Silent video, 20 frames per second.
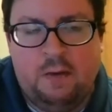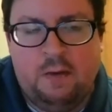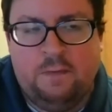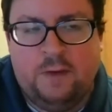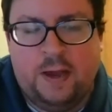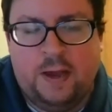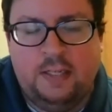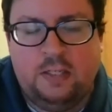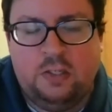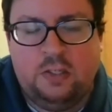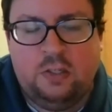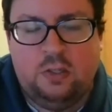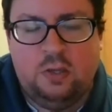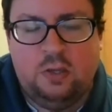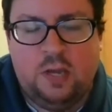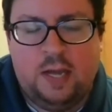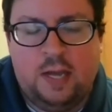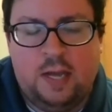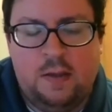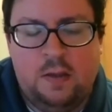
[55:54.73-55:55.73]
advice
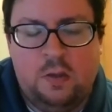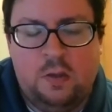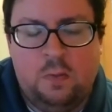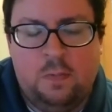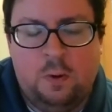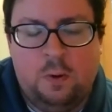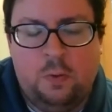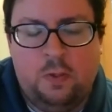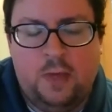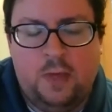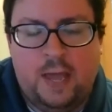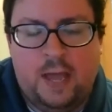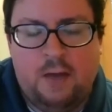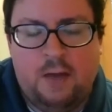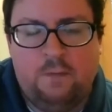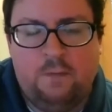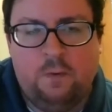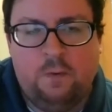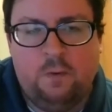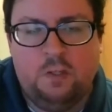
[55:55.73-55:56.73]
uh, you both
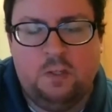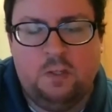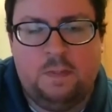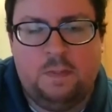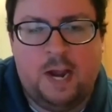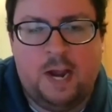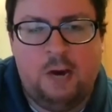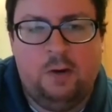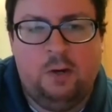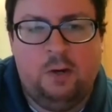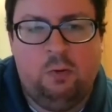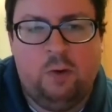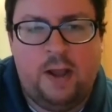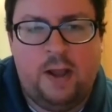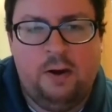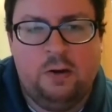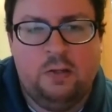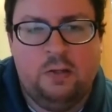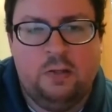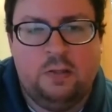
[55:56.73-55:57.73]
have for aspiring
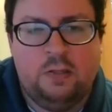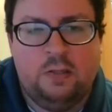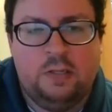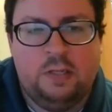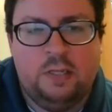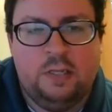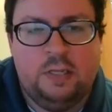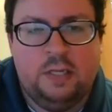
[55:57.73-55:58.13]
writers.